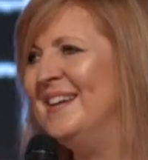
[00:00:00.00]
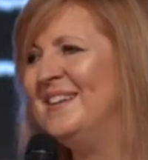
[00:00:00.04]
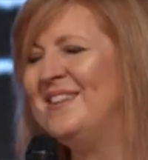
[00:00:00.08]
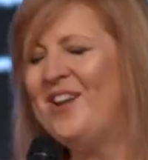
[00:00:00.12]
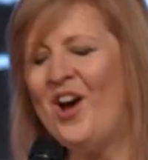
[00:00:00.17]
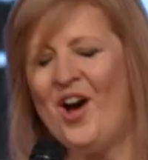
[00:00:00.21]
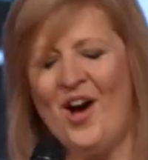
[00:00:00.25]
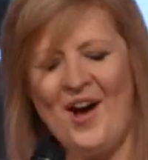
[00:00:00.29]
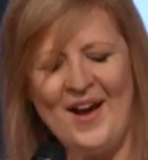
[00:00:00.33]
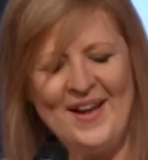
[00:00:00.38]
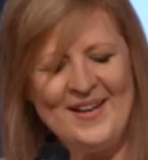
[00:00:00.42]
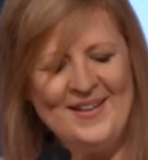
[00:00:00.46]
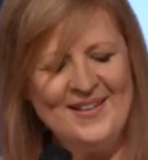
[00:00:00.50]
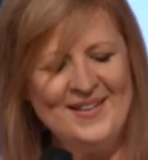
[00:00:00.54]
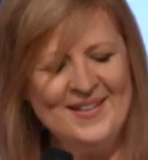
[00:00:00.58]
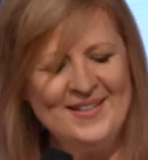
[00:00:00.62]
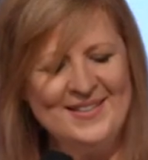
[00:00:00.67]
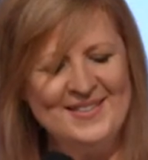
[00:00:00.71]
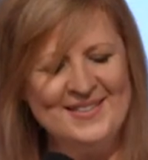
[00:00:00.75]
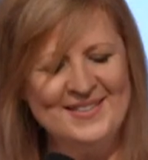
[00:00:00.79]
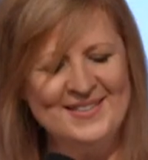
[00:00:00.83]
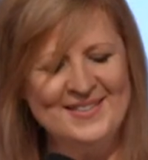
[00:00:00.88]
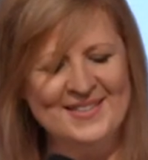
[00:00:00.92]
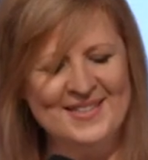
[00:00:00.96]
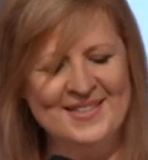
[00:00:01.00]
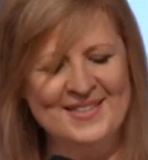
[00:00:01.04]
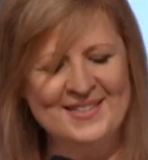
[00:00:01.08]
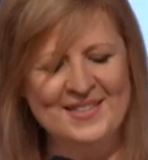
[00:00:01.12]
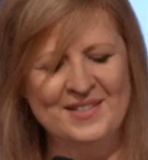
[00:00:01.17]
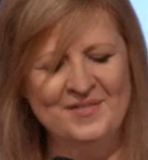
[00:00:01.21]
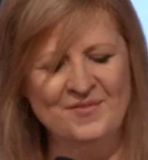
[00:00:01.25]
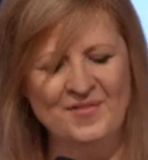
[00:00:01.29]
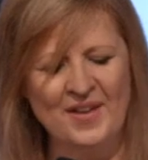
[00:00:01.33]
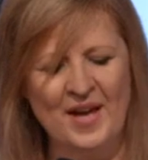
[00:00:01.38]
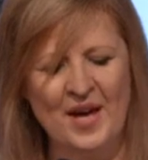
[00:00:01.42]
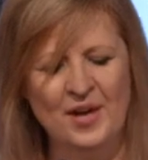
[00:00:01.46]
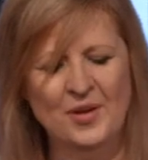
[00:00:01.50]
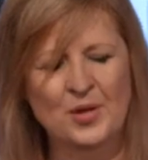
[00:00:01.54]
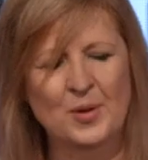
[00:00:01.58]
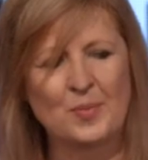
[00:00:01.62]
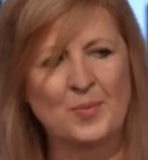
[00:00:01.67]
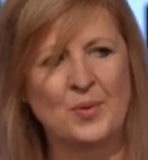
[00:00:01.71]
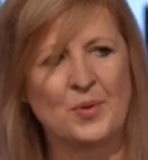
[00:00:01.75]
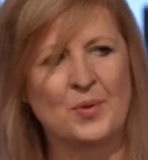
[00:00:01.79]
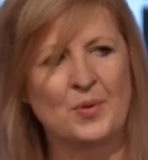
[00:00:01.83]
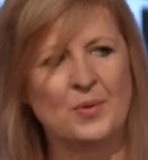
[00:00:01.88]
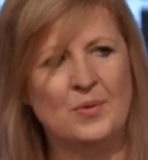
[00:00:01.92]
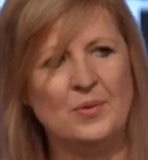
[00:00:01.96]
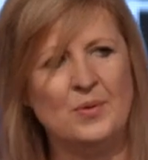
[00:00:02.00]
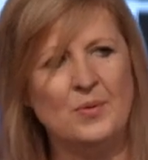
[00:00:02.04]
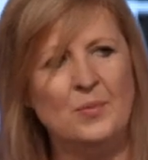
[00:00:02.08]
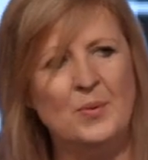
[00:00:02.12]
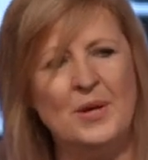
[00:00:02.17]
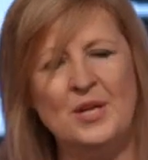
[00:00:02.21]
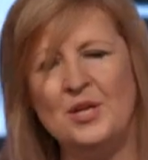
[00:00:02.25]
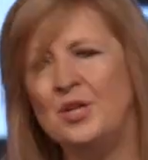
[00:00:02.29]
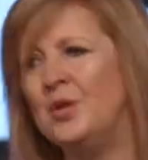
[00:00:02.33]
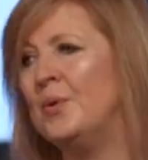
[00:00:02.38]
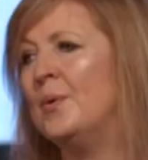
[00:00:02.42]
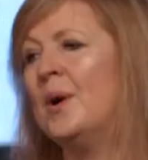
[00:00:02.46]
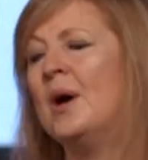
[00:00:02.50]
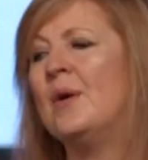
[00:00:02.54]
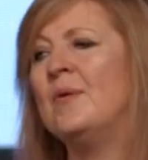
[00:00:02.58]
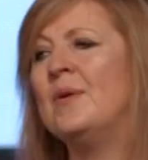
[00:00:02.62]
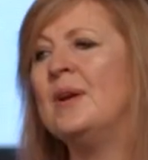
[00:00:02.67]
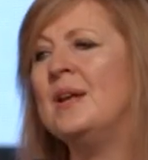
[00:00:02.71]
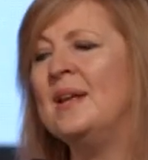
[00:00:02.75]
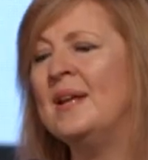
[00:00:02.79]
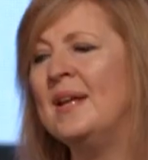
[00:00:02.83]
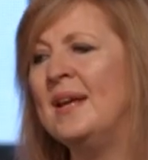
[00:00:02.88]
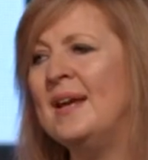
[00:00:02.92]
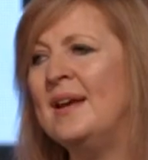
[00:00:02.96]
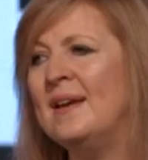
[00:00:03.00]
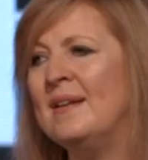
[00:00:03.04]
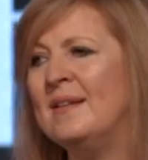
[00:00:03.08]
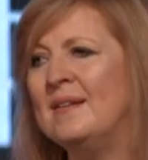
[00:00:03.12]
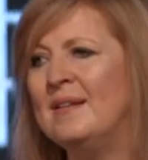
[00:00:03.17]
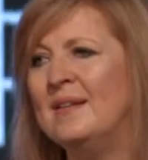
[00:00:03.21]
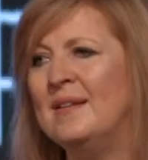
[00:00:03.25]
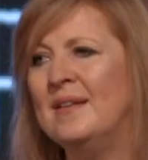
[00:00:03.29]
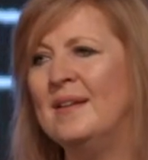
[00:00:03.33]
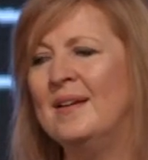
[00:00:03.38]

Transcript: Kindness is invaluable when you are in need.